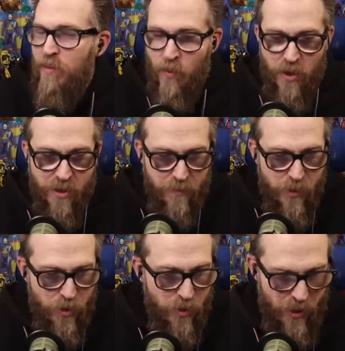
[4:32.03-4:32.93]
Welcome
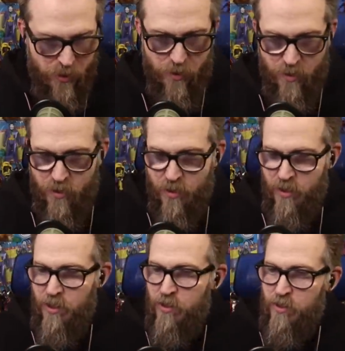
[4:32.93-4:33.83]
to this
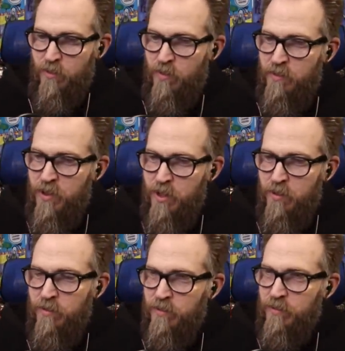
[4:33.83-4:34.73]
this
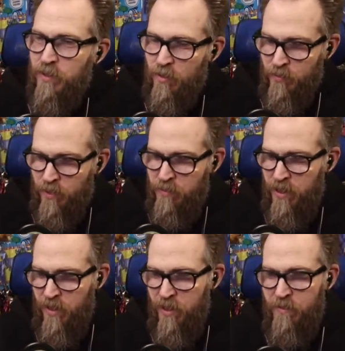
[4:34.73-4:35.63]
review. Hopefully,
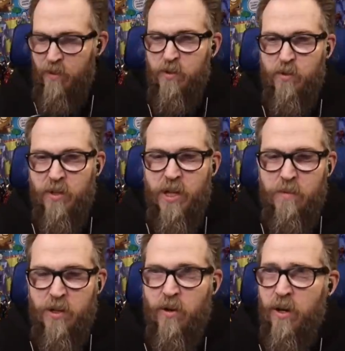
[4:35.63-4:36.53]
my headphones won't
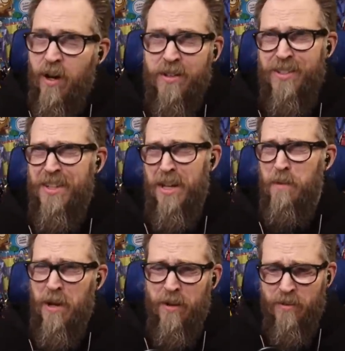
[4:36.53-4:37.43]
keep annoying. I'll just take
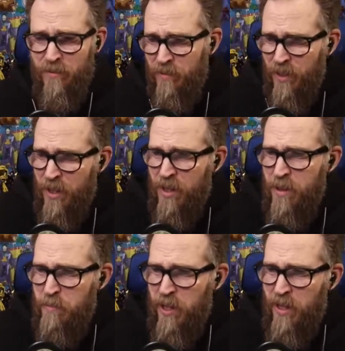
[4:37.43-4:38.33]
them out.
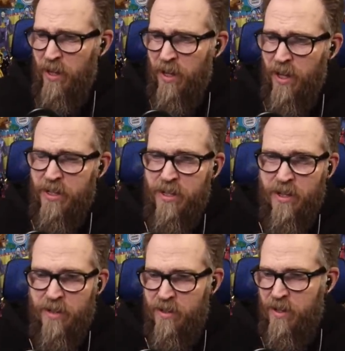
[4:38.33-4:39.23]
But I like to,